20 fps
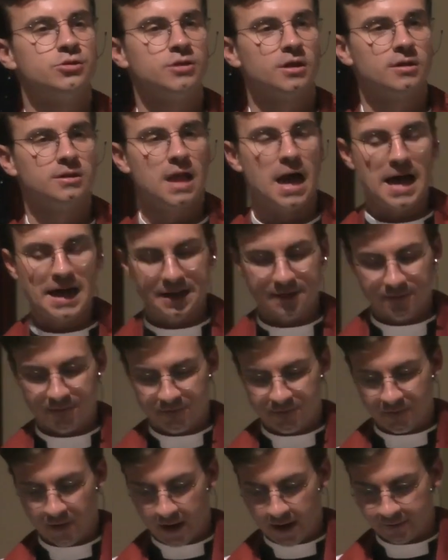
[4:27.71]
to the
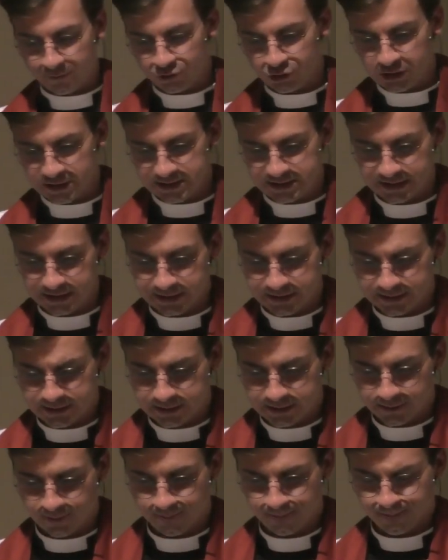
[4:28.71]
life of
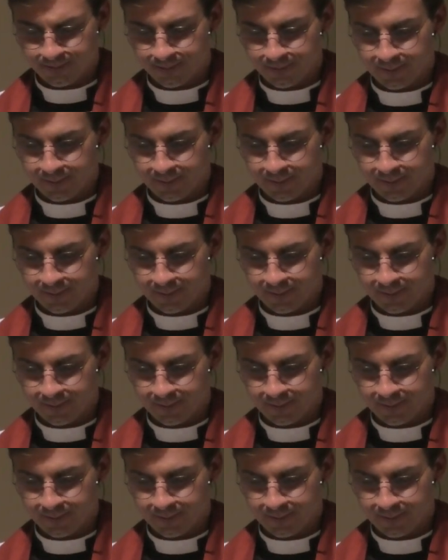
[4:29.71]
Jesus.